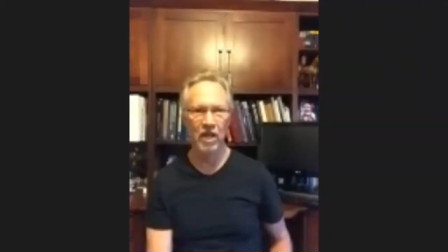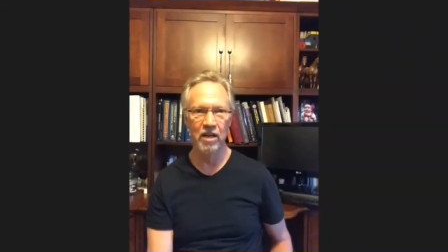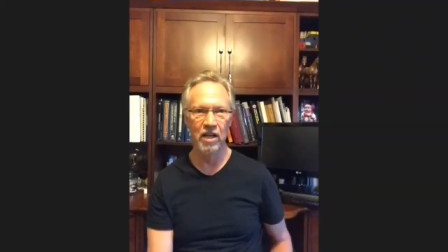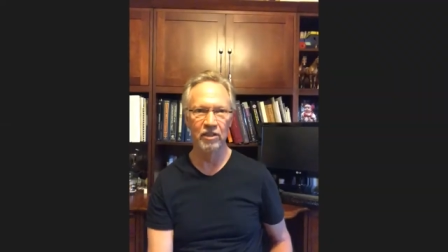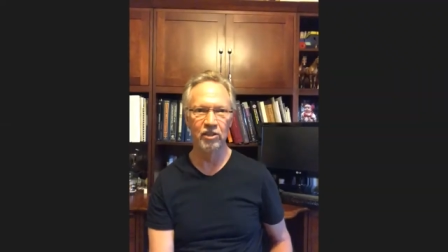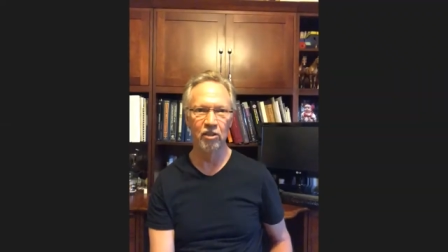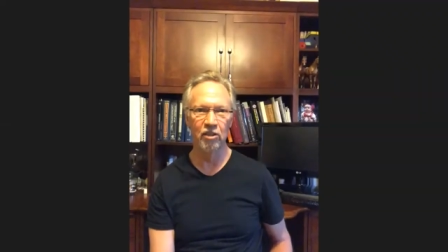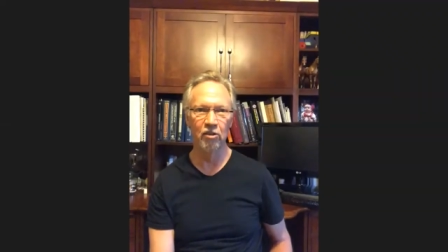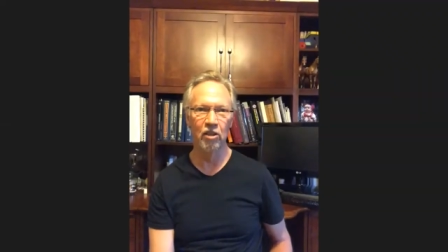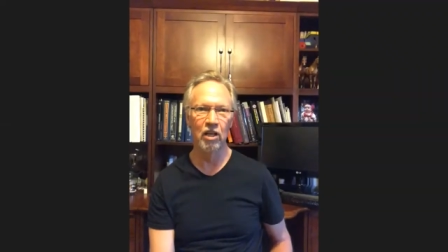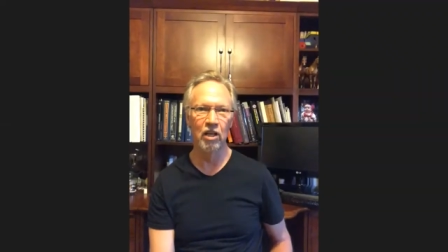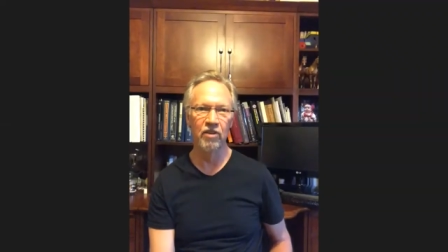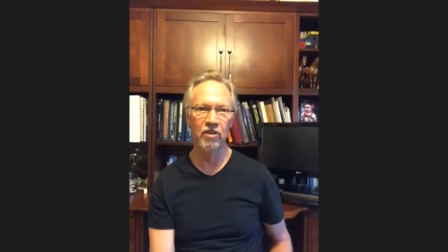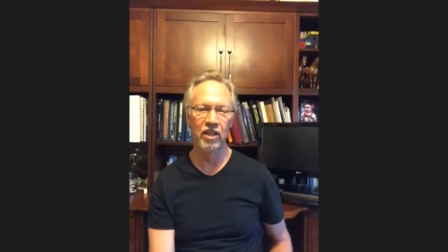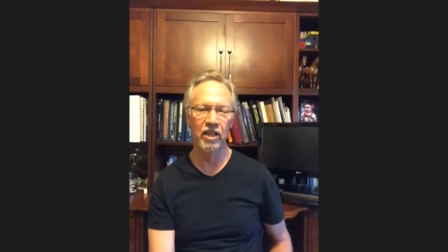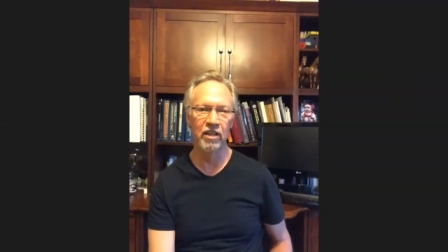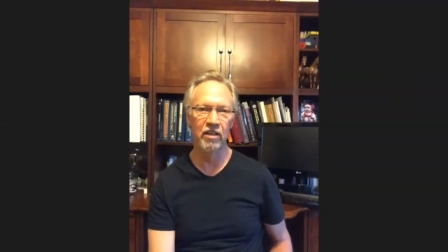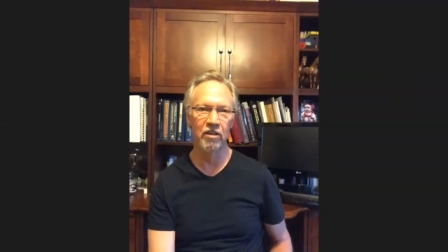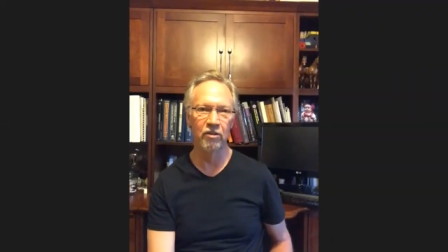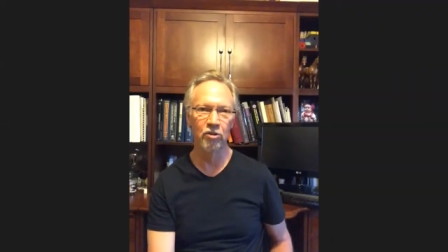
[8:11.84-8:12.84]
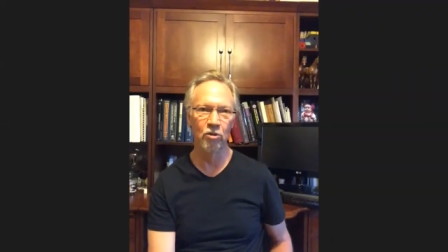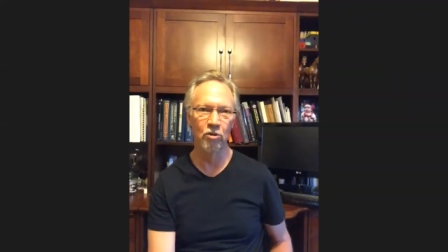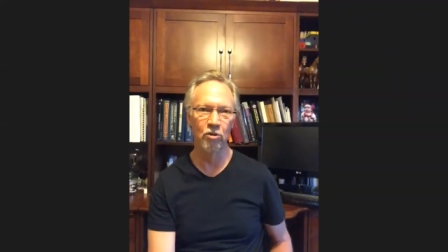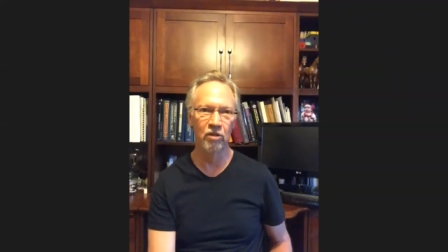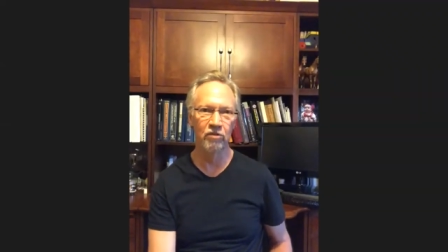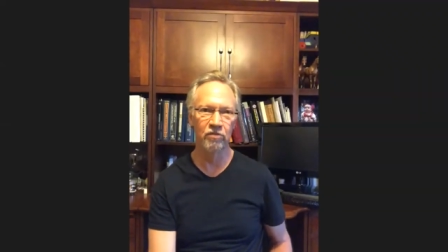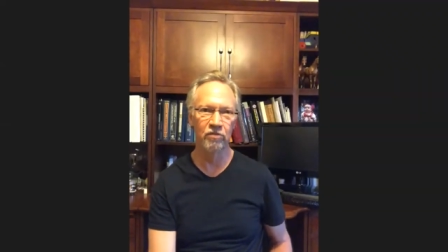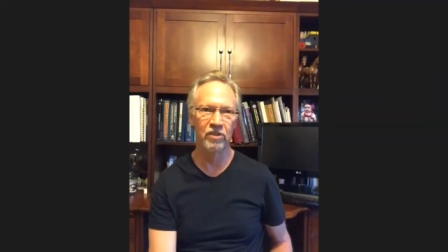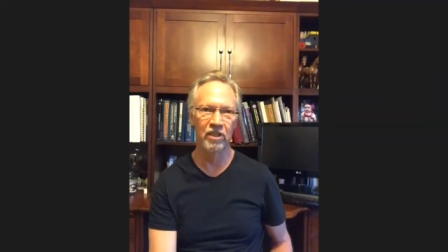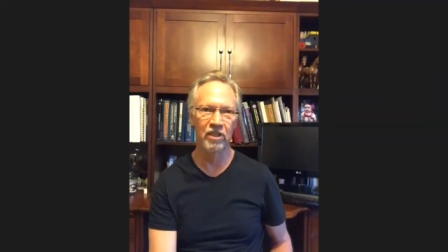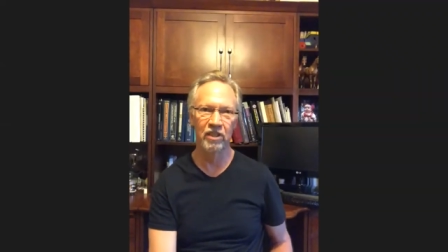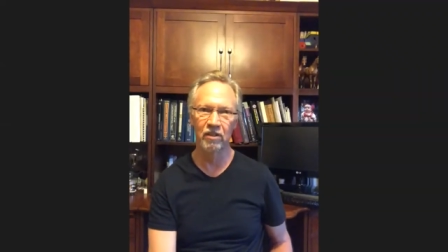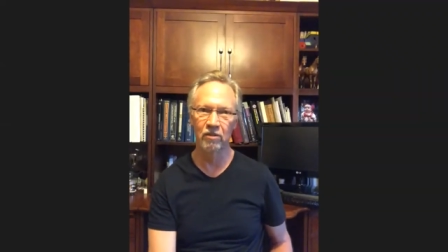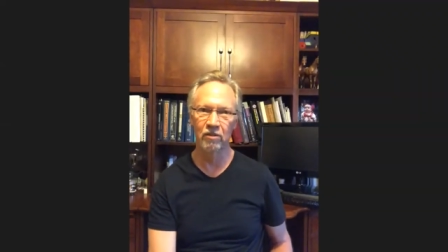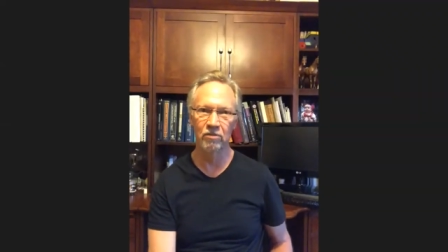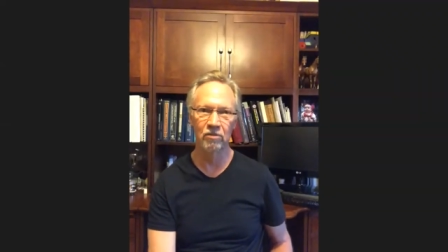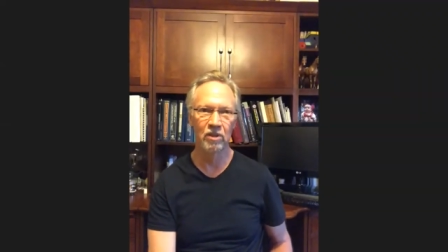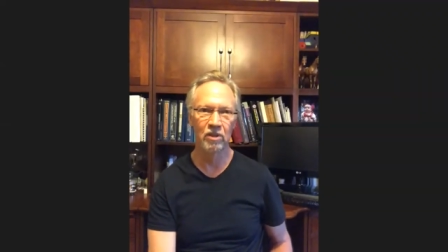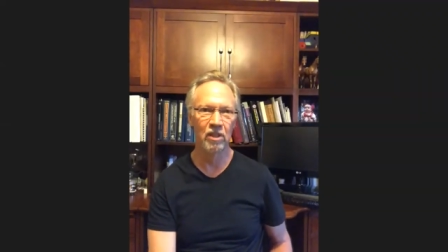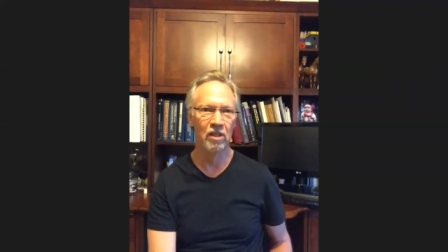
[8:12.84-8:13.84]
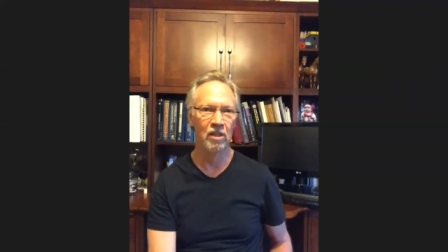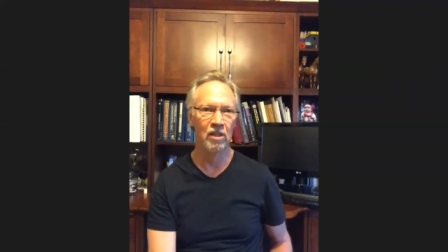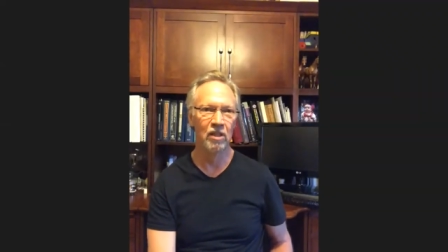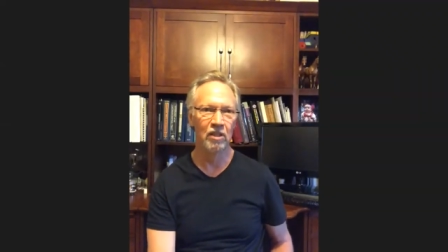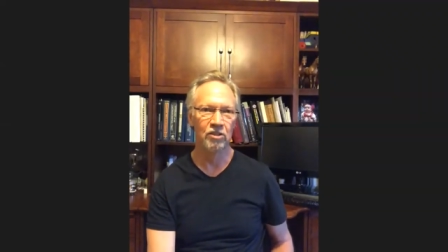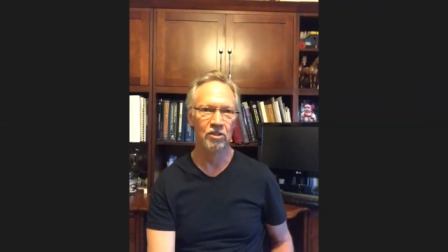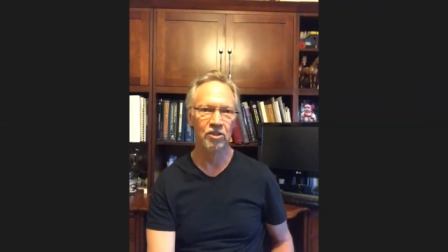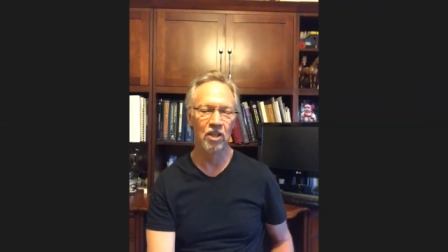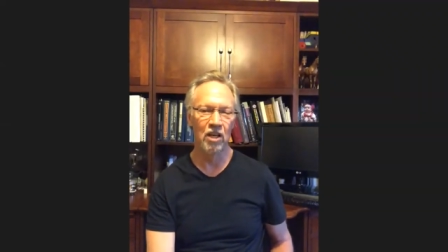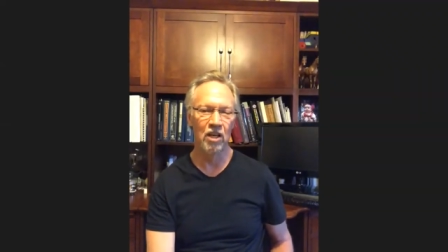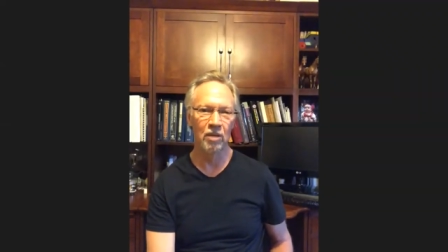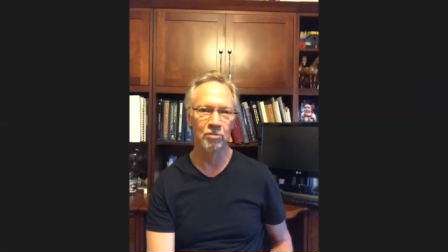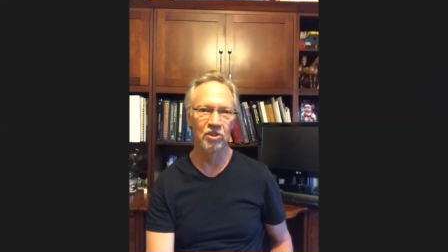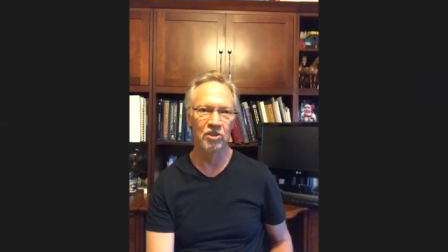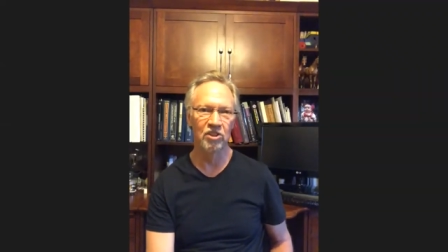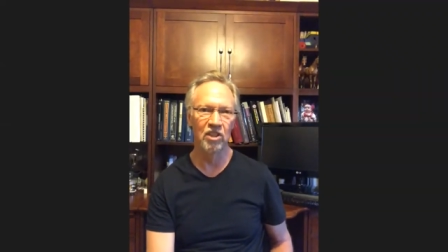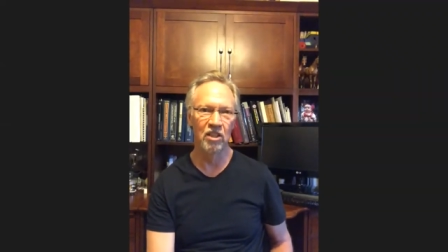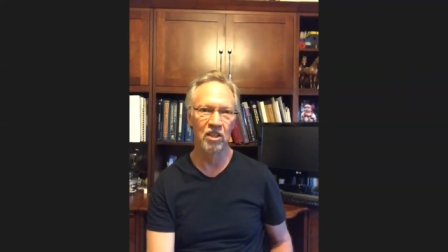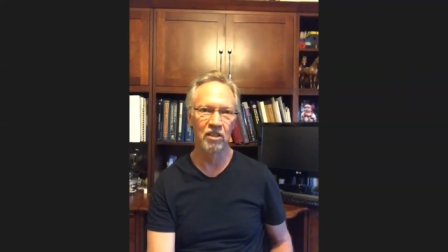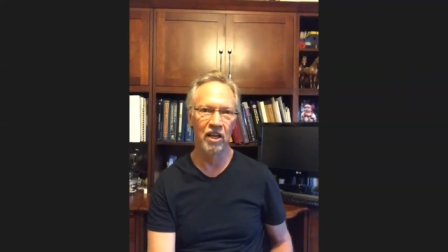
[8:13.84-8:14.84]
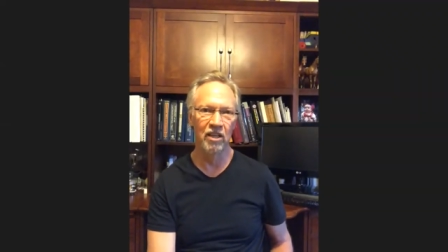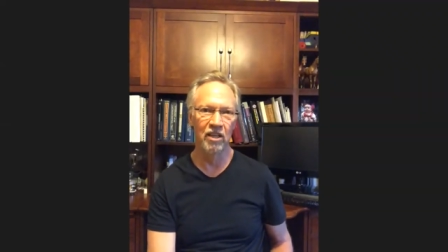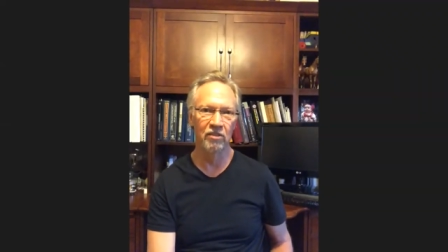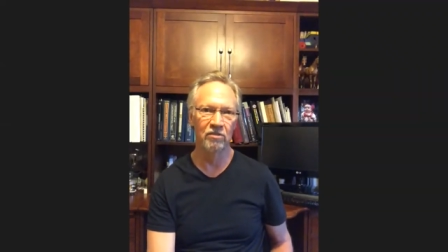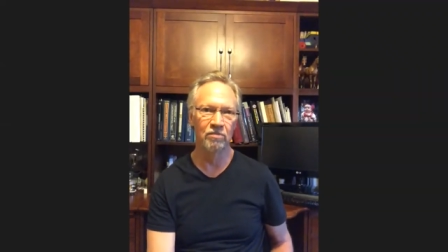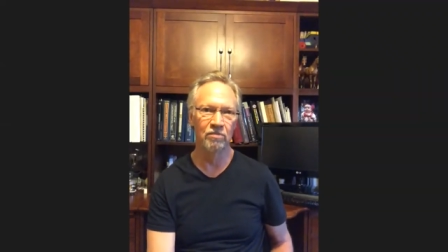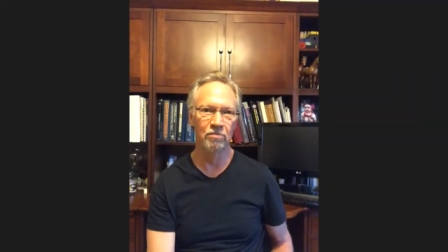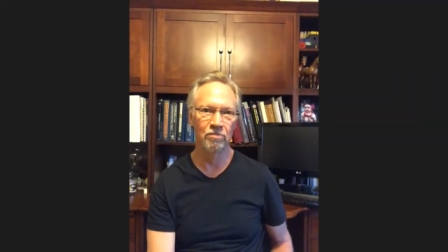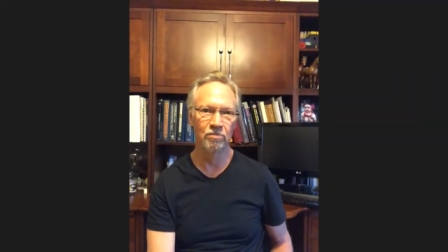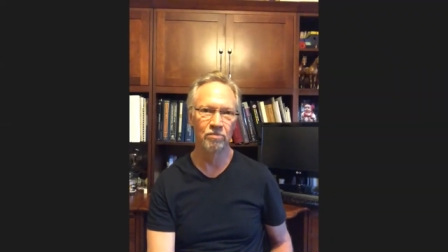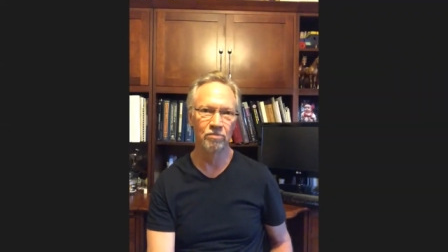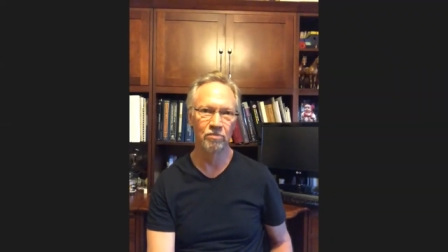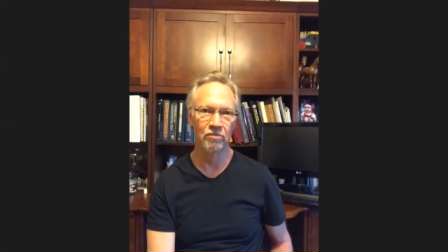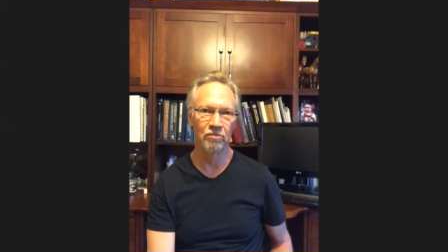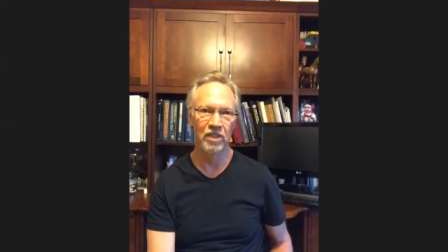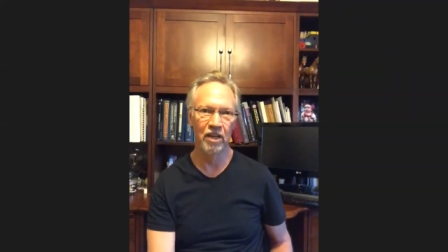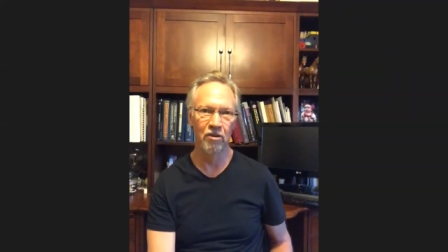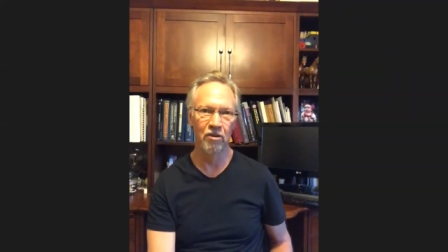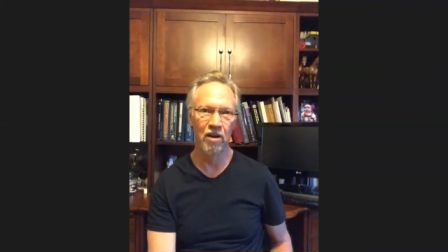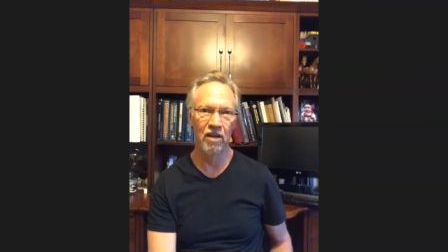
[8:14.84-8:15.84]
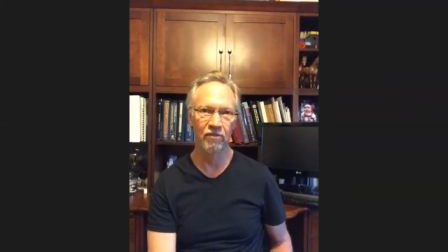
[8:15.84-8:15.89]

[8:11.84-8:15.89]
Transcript: their living, and they're doing it, sun up to Sunday. They don't have